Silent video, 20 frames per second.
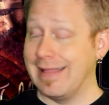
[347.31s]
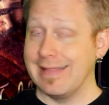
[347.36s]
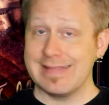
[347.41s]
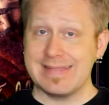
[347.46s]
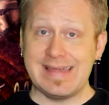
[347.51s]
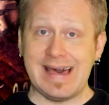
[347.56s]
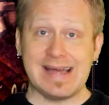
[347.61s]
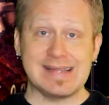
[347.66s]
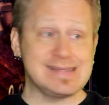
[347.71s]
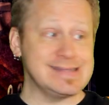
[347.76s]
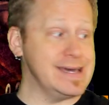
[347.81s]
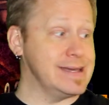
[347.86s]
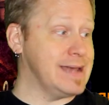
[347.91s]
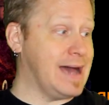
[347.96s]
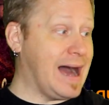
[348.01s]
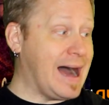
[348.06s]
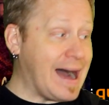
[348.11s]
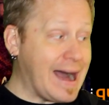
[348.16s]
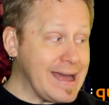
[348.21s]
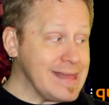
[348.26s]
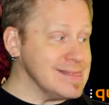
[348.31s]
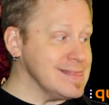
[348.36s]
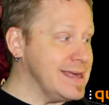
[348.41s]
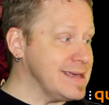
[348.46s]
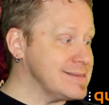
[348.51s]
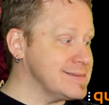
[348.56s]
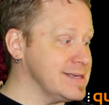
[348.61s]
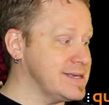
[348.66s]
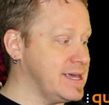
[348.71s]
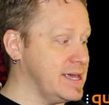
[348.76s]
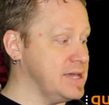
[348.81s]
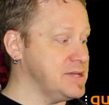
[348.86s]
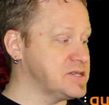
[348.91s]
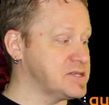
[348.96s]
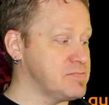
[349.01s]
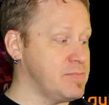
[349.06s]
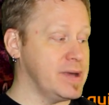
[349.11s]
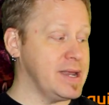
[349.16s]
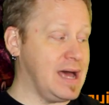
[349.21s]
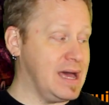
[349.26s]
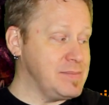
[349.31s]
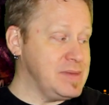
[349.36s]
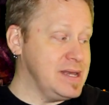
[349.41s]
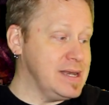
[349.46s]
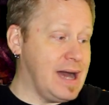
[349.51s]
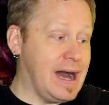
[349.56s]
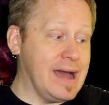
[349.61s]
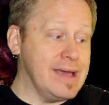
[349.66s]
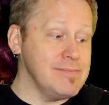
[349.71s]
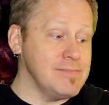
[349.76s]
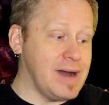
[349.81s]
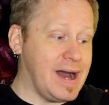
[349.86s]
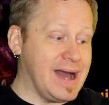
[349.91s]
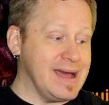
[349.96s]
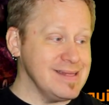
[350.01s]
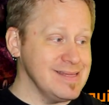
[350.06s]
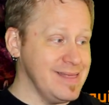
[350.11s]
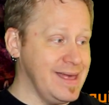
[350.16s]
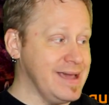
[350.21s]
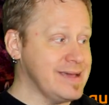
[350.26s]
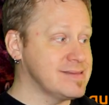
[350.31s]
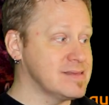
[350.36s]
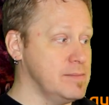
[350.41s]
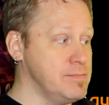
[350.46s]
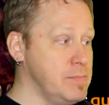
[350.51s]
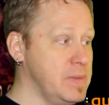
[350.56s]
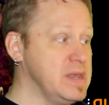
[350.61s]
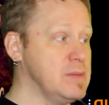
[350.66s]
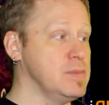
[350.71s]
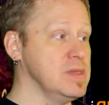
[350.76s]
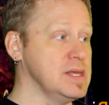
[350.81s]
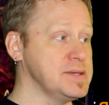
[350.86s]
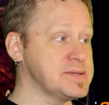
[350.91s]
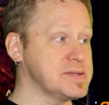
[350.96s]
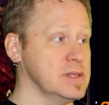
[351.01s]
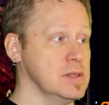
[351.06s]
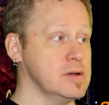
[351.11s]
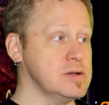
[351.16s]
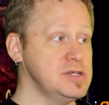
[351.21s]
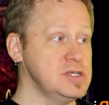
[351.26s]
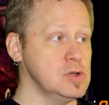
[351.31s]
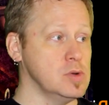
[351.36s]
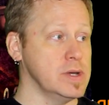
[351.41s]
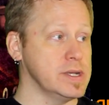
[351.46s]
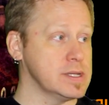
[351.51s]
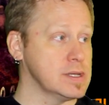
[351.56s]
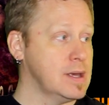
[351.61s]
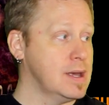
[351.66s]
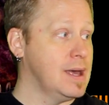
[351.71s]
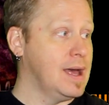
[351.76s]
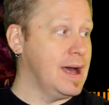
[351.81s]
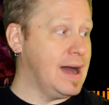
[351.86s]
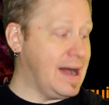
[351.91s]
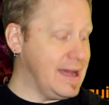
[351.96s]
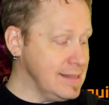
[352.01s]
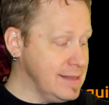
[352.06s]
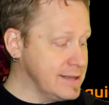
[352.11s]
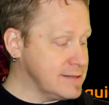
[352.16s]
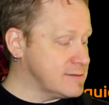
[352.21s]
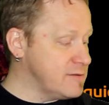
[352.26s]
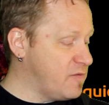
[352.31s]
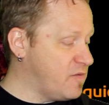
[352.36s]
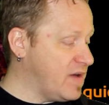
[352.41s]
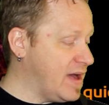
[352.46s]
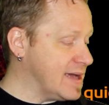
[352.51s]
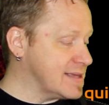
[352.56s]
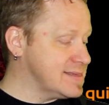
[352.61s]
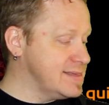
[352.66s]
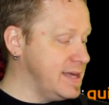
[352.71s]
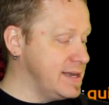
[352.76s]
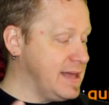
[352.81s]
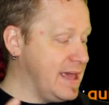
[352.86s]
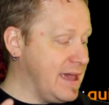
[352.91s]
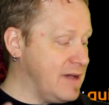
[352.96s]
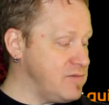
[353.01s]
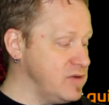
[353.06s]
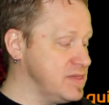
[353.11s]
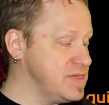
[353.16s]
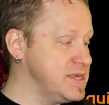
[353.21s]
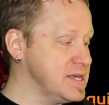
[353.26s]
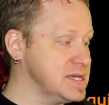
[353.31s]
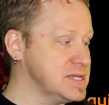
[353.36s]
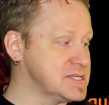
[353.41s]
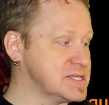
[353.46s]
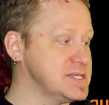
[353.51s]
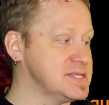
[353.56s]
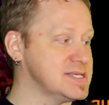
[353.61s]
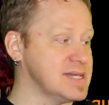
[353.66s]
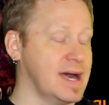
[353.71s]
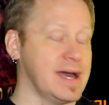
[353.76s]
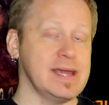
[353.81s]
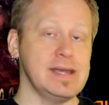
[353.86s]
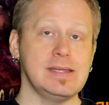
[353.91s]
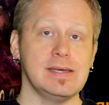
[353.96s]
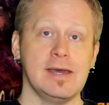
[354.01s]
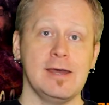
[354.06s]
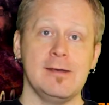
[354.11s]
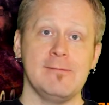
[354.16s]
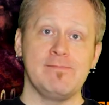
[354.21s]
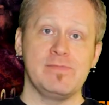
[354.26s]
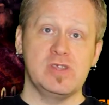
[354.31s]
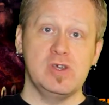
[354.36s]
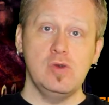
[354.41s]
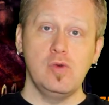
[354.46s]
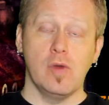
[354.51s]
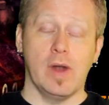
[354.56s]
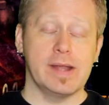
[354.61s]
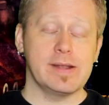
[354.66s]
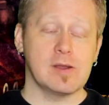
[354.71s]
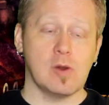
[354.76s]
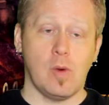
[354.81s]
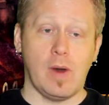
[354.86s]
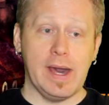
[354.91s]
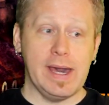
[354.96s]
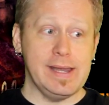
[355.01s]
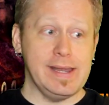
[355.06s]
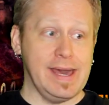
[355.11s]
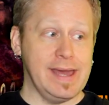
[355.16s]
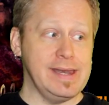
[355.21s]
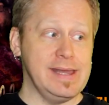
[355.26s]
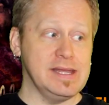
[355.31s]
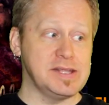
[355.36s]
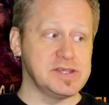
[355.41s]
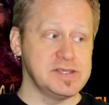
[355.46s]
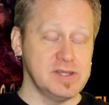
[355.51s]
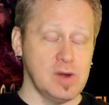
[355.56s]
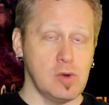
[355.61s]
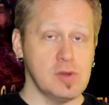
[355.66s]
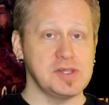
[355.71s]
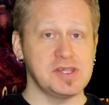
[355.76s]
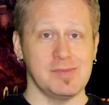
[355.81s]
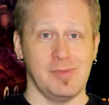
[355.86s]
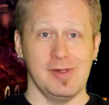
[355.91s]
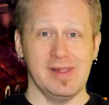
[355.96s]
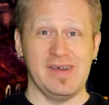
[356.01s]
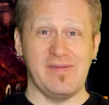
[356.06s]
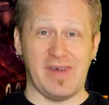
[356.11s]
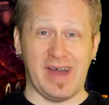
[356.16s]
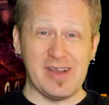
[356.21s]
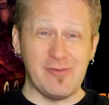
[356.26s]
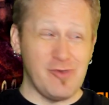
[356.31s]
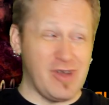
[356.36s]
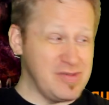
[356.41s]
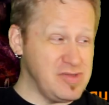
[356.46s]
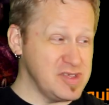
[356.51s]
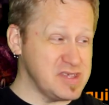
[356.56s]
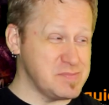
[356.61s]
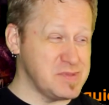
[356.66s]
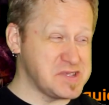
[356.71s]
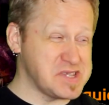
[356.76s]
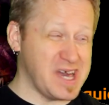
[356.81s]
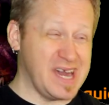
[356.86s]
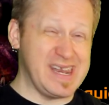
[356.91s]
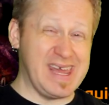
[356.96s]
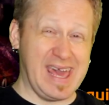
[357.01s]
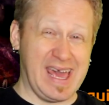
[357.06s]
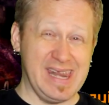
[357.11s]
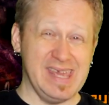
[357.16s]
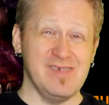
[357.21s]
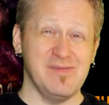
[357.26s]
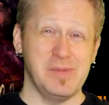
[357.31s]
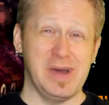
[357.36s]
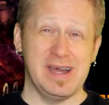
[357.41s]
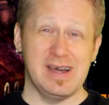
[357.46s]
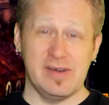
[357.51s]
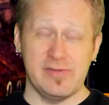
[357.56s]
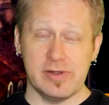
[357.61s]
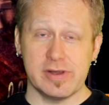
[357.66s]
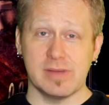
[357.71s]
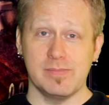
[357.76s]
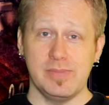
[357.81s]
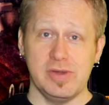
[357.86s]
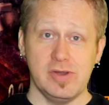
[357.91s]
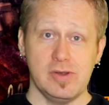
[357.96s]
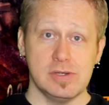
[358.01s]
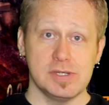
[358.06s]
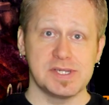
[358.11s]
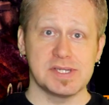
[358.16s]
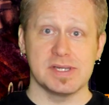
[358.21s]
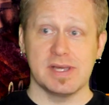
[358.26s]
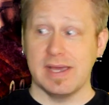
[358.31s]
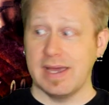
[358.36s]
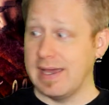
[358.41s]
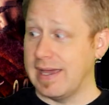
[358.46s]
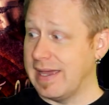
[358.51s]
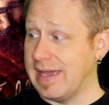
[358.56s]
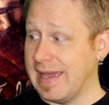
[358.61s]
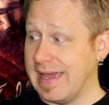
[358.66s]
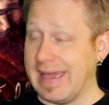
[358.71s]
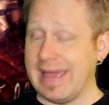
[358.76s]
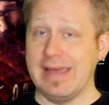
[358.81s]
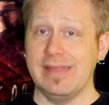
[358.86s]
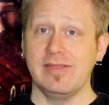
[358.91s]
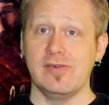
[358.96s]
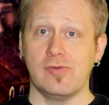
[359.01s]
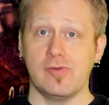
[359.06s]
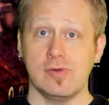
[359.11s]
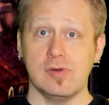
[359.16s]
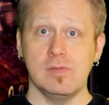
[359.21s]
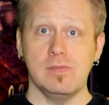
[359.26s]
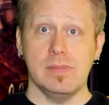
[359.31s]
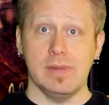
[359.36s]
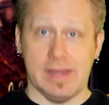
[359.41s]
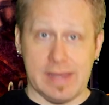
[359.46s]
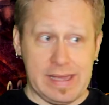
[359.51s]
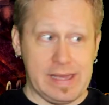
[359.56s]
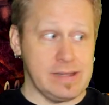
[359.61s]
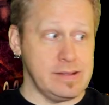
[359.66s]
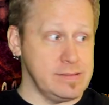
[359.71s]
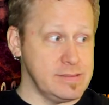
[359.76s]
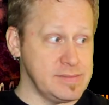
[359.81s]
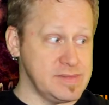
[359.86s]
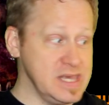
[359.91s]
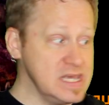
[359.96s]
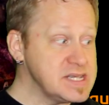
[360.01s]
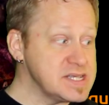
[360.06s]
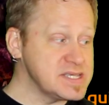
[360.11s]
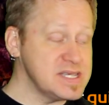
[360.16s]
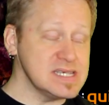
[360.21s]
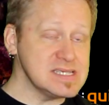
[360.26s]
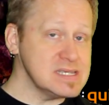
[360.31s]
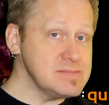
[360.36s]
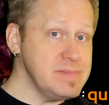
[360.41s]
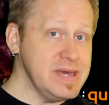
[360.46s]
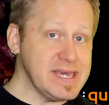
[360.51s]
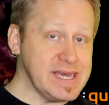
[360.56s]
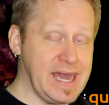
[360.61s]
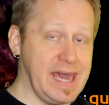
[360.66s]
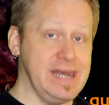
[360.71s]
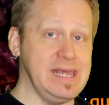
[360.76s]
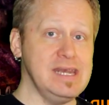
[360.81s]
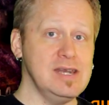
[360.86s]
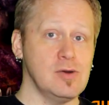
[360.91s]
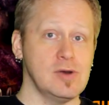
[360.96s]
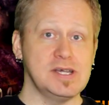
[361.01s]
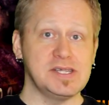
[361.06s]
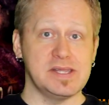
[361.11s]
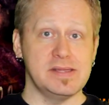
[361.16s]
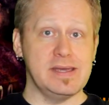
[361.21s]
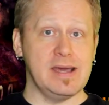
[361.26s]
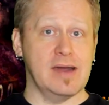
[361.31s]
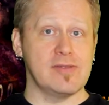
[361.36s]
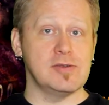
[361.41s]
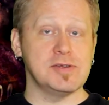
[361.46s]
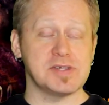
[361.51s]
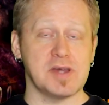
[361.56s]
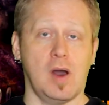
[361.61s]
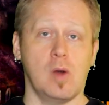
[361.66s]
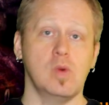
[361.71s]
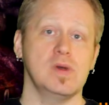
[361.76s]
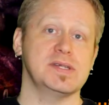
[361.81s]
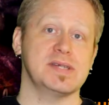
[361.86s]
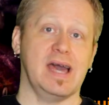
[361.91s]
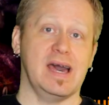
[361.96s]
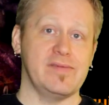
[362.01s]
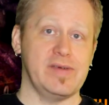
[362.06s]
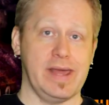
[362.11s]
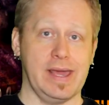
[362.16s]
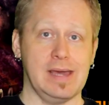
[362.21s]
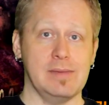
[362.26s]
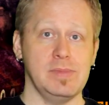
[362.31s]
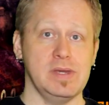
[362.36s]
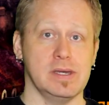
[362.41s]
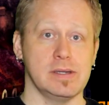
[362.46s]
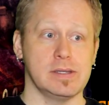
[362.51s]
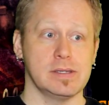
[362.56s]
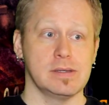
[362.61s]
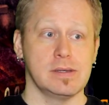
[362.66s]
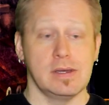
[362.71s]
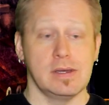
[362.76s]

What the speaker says: That's it. I like the case, but I mean, I like the minimalist look to it. I like the fact that everything is designed to run quiet, and it's noticeable. If I run this beside any of my other computers in the room, this doesn't make any noise, and the others always have an ambient.